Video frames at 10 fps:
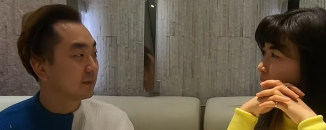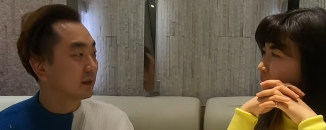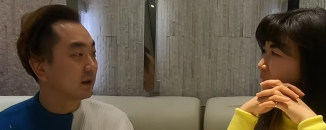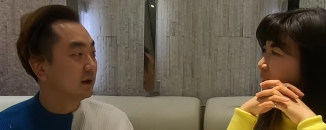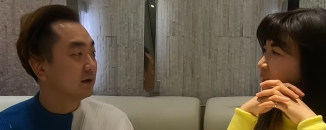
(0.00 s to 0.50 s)

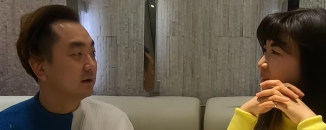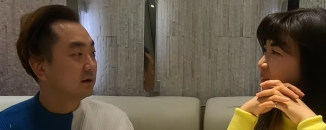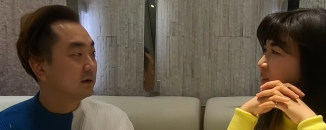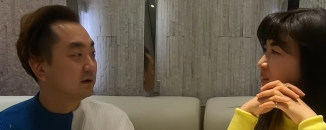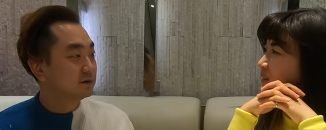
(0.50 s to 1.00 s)
Speaker 1: What?
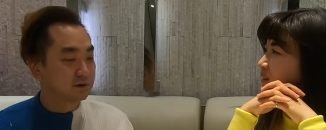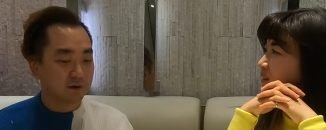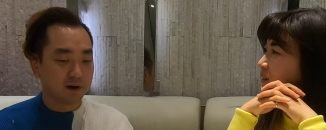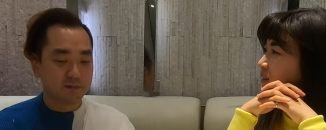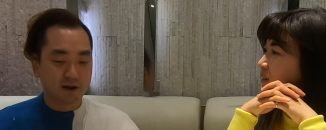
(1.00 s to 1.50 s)

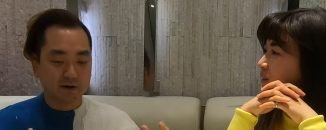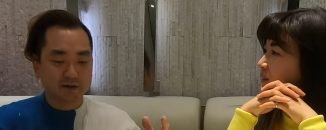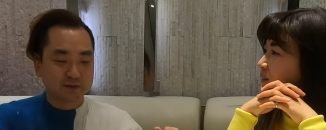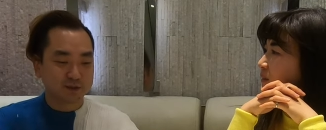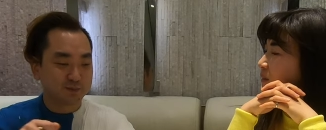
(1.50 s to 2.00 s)
So I'm there
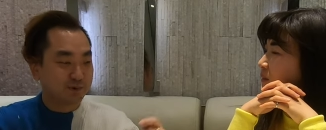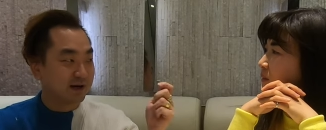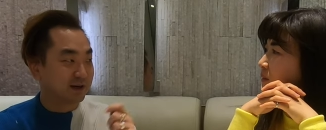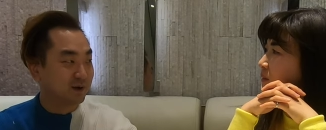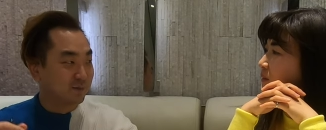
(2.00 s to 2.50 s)
just
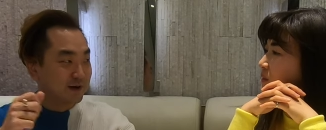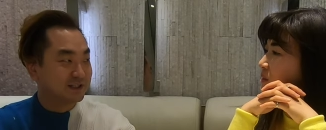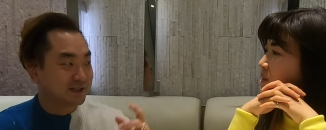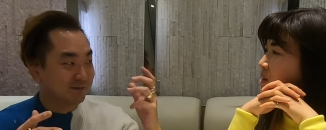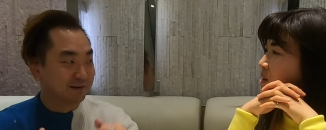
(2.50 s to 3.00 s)
packing all my
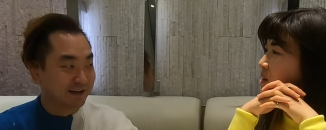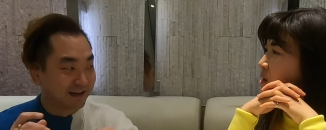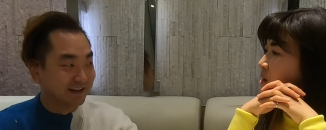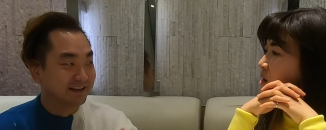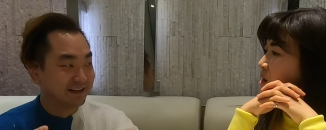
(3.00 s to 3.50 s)
stuff
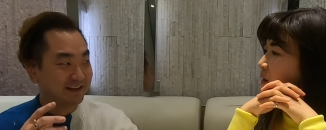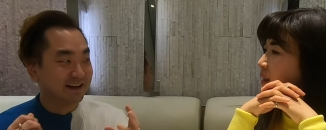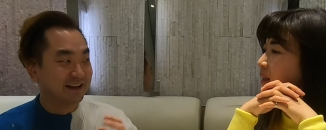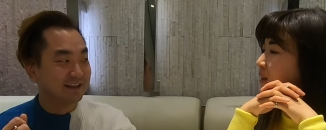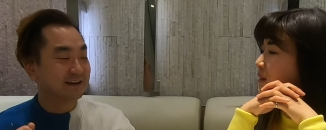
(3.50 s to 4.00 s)
again.
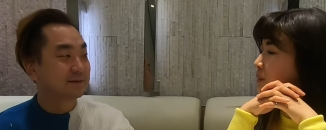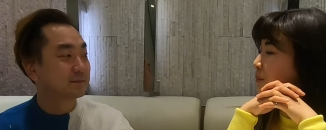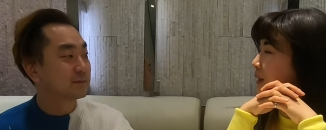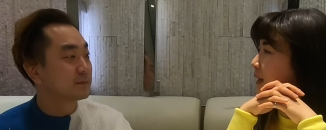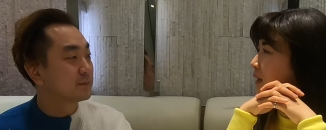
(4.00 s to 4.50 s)
Speaker 2: Did they
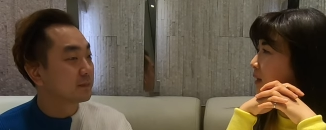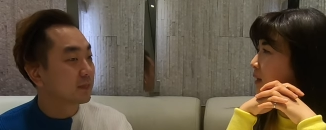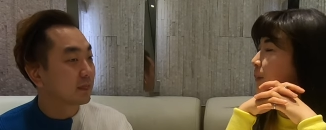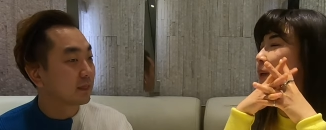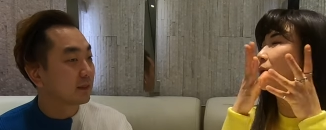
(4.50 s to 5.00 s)
explain?
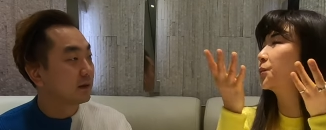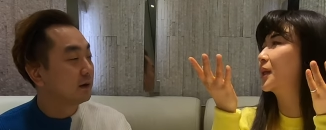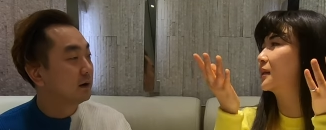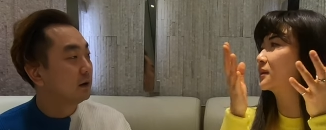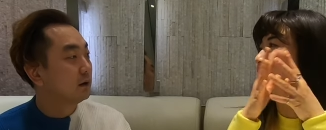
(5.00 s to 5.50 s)
I mean, you
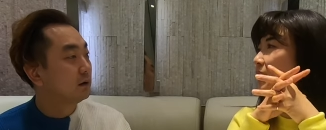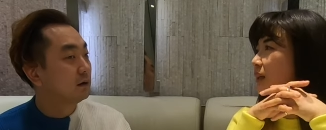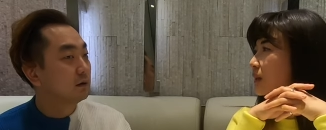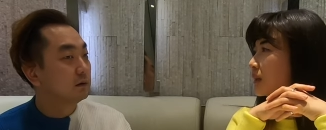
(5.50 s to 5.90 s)
would understand